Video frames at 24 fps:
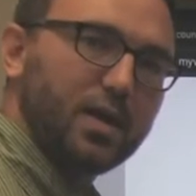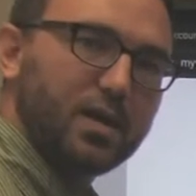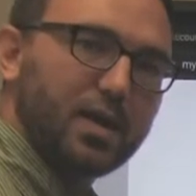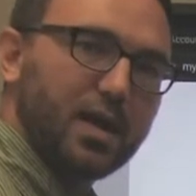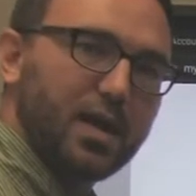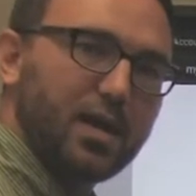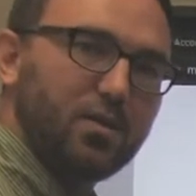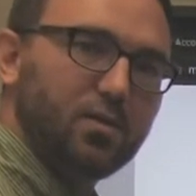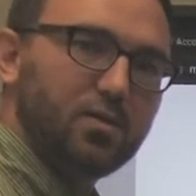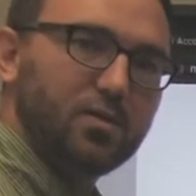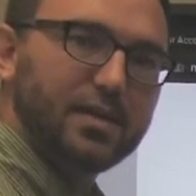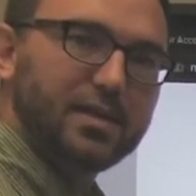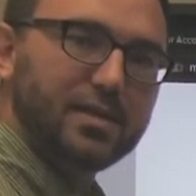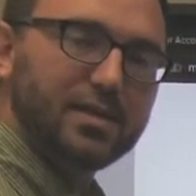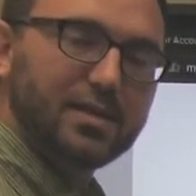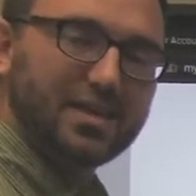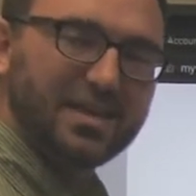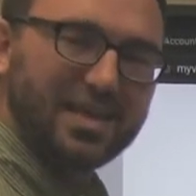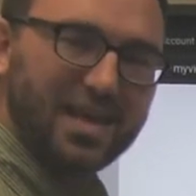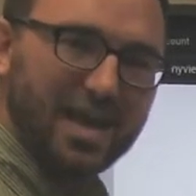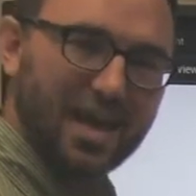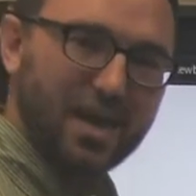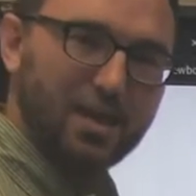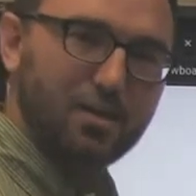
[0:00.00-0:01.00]
now
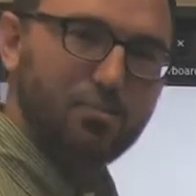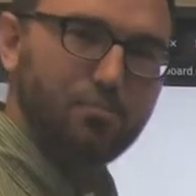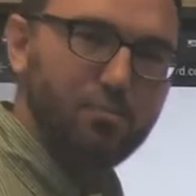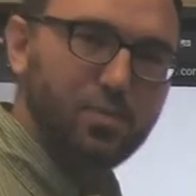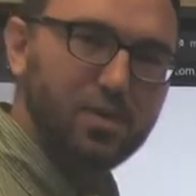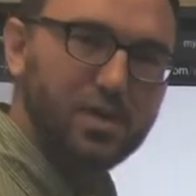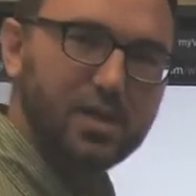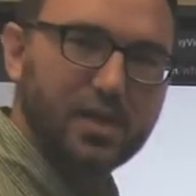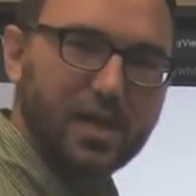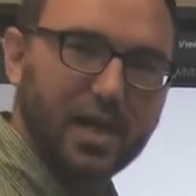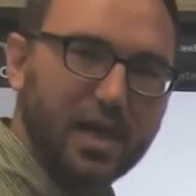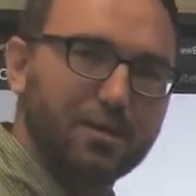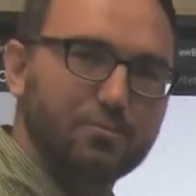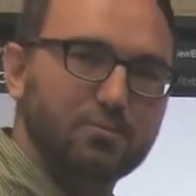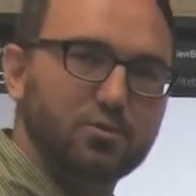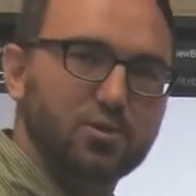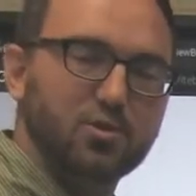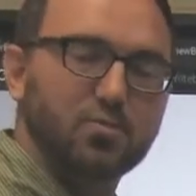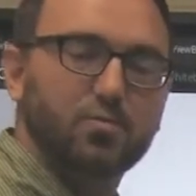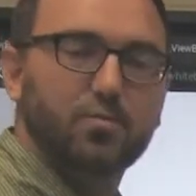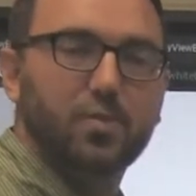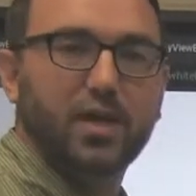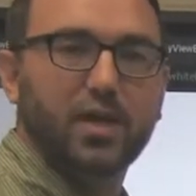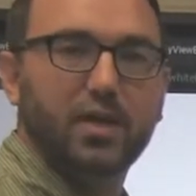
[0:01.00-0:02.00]
can be
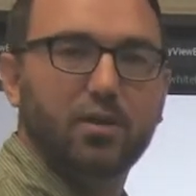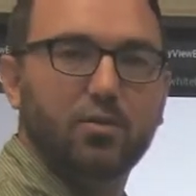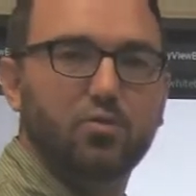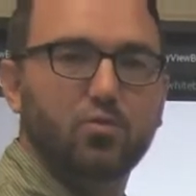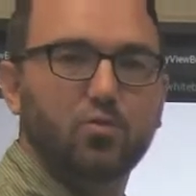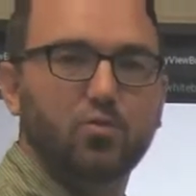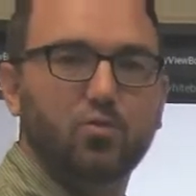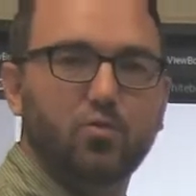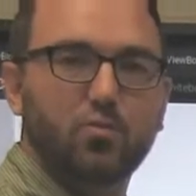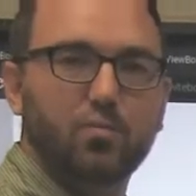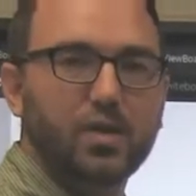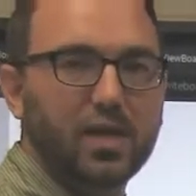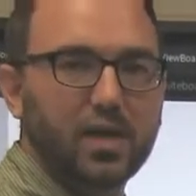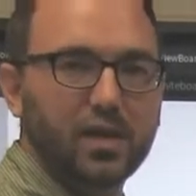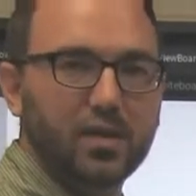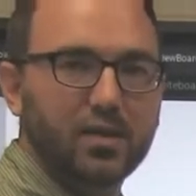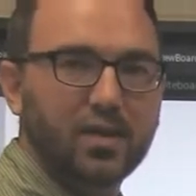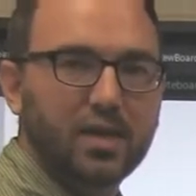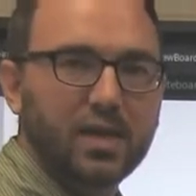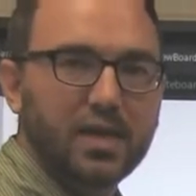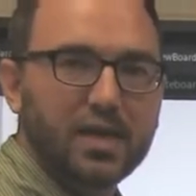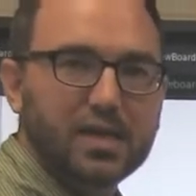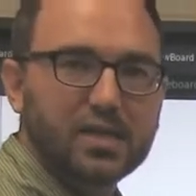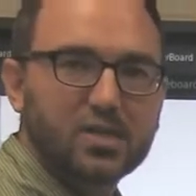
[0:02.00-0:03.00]
captured by a Google Meet.
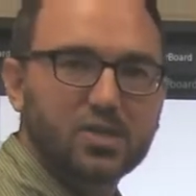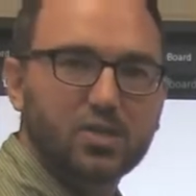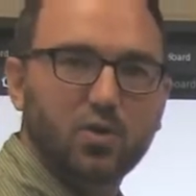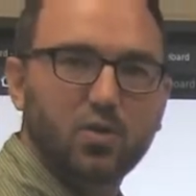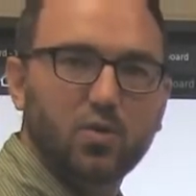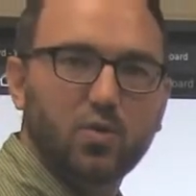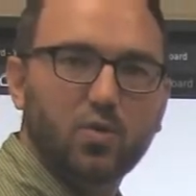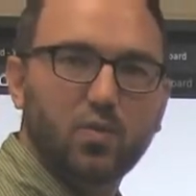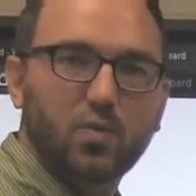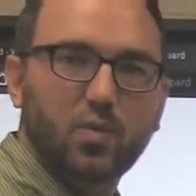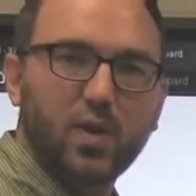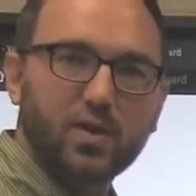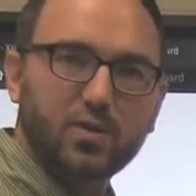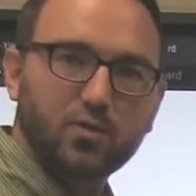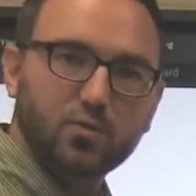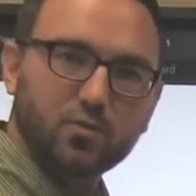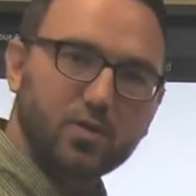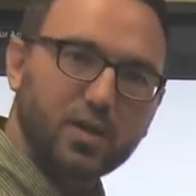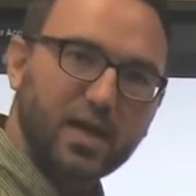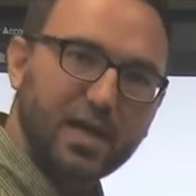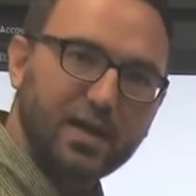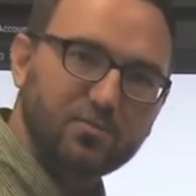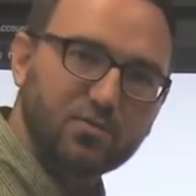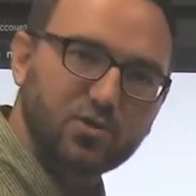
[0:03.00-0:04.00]
So when you're
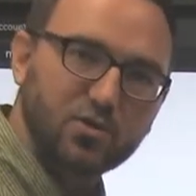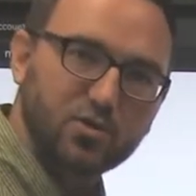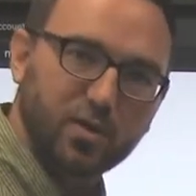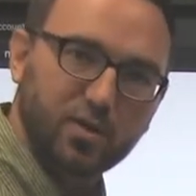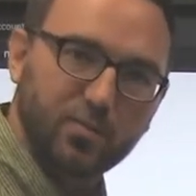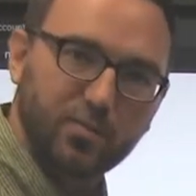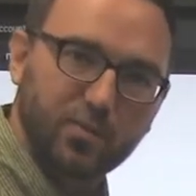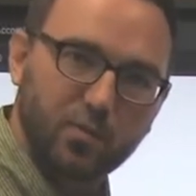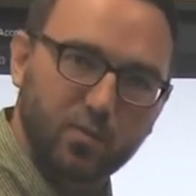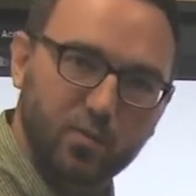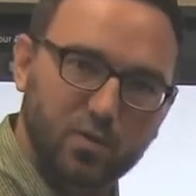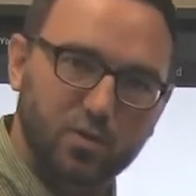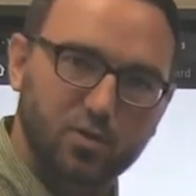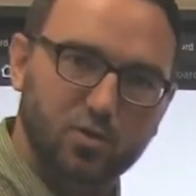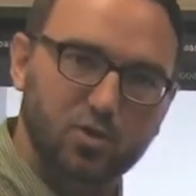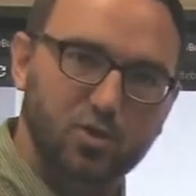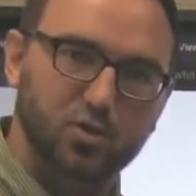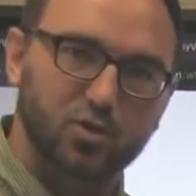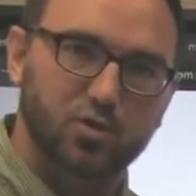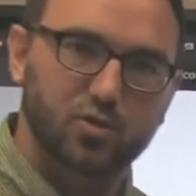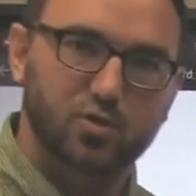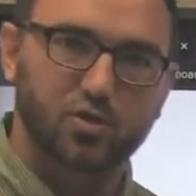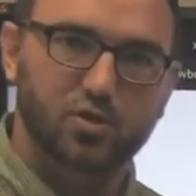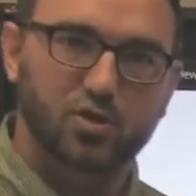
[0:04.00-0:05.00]
live streaming with your
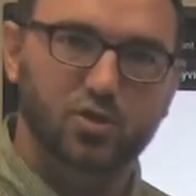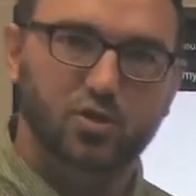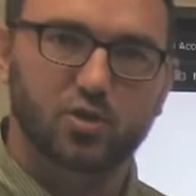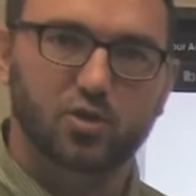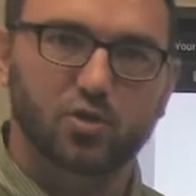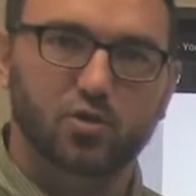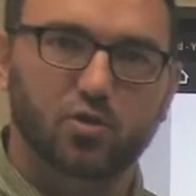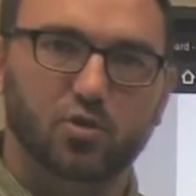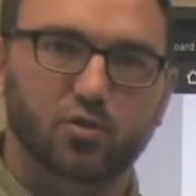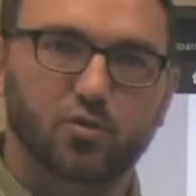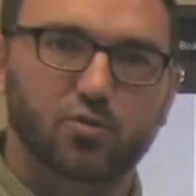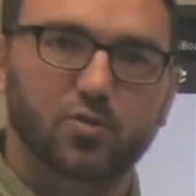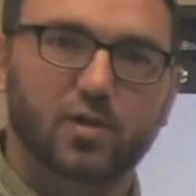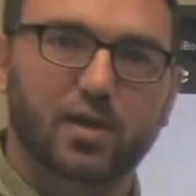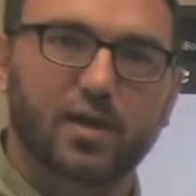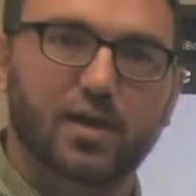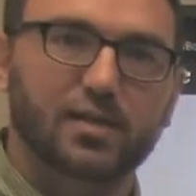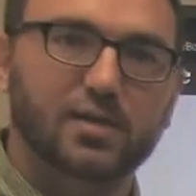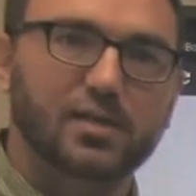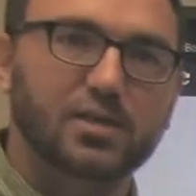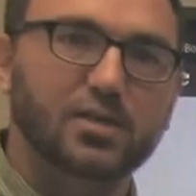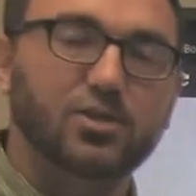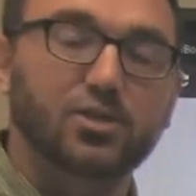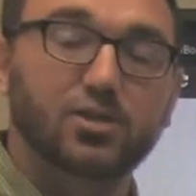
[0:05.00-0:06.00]
students, you're
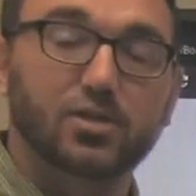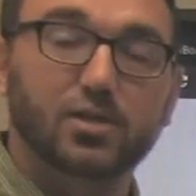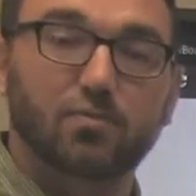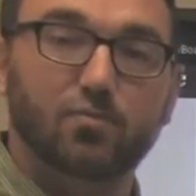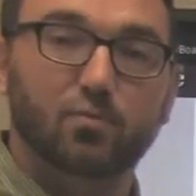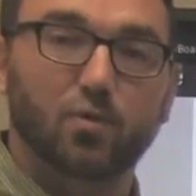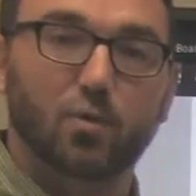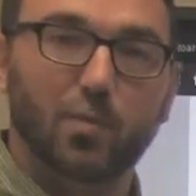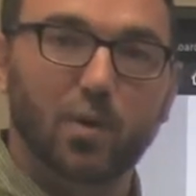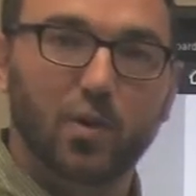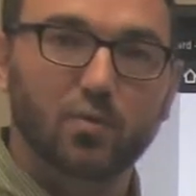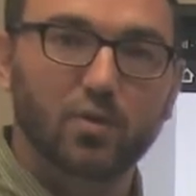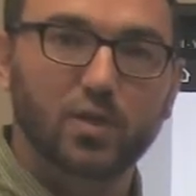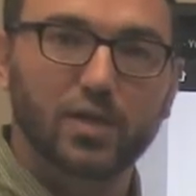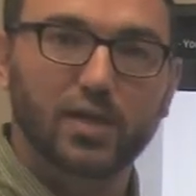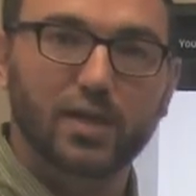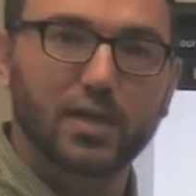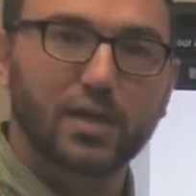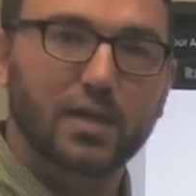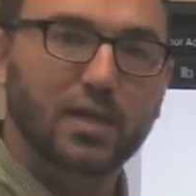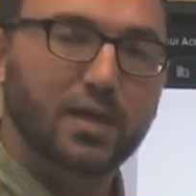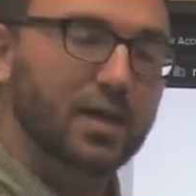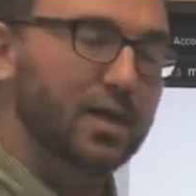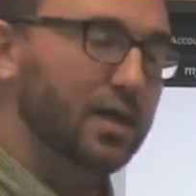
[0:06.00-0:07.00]
teaching them
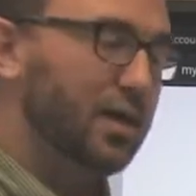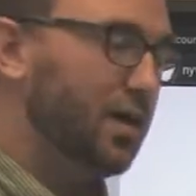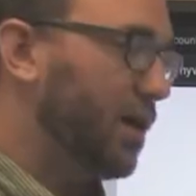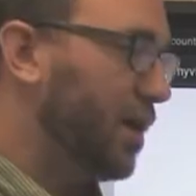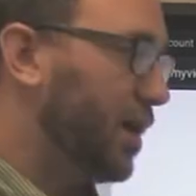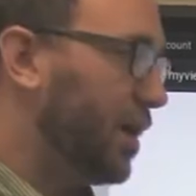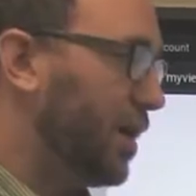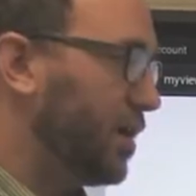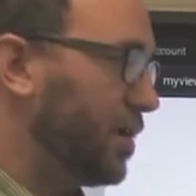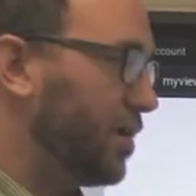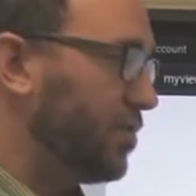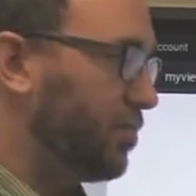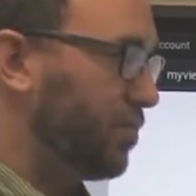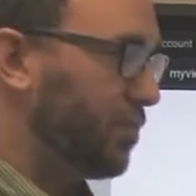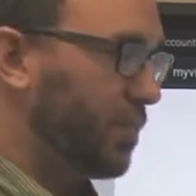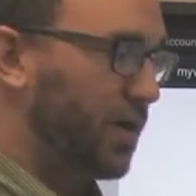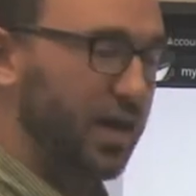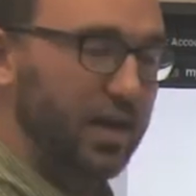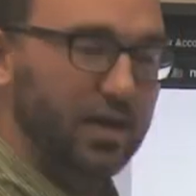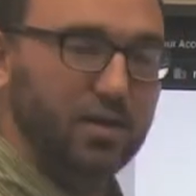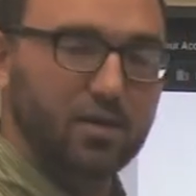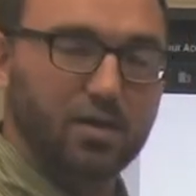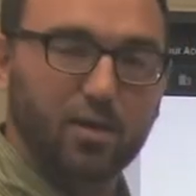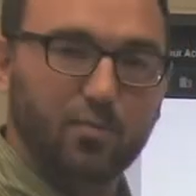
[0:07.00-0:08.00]
remotely,
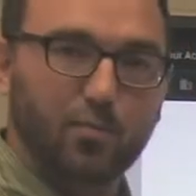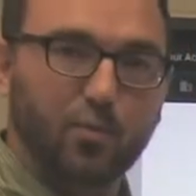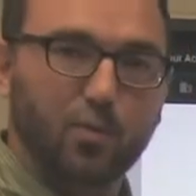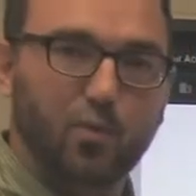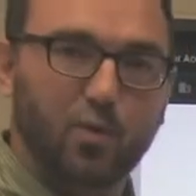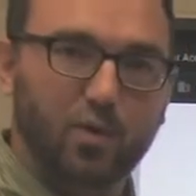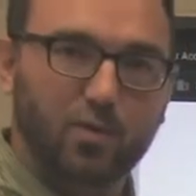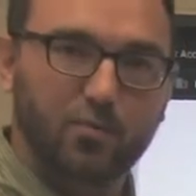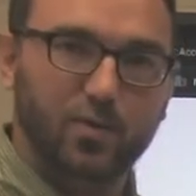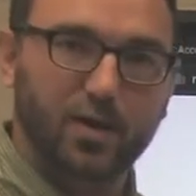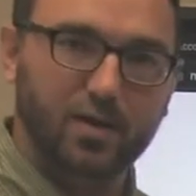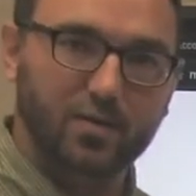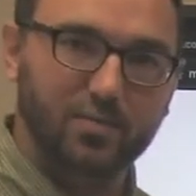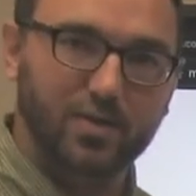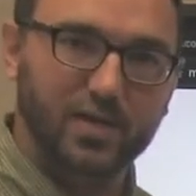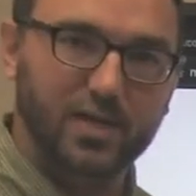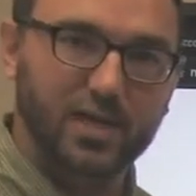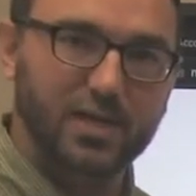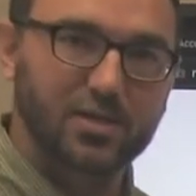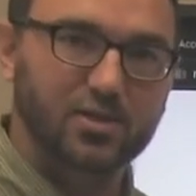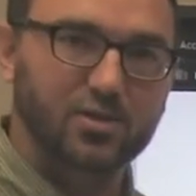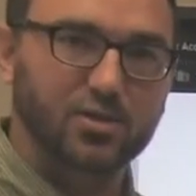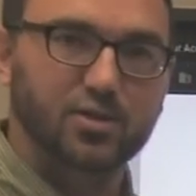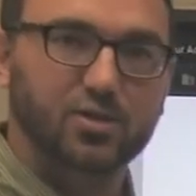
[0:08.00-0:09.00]
my number one
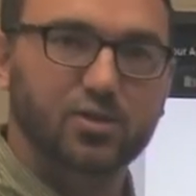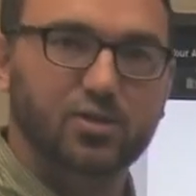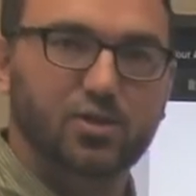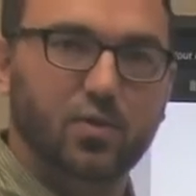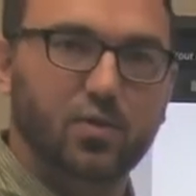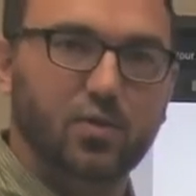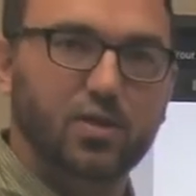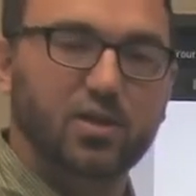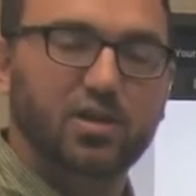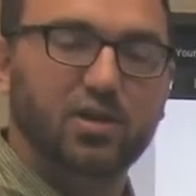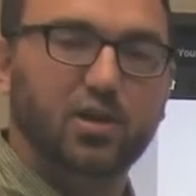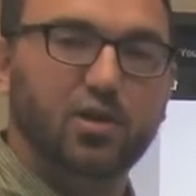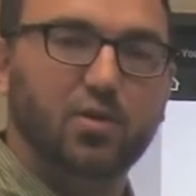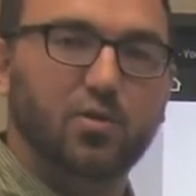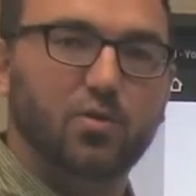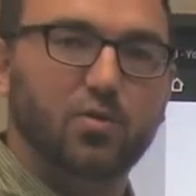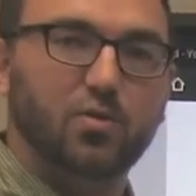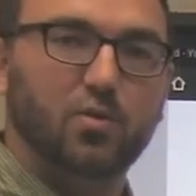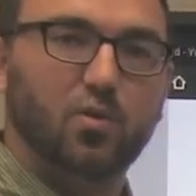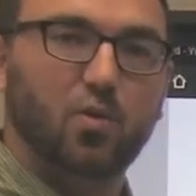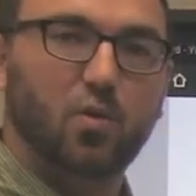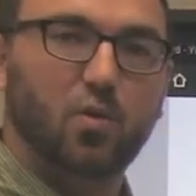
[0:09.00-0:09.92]
recommendation is going to go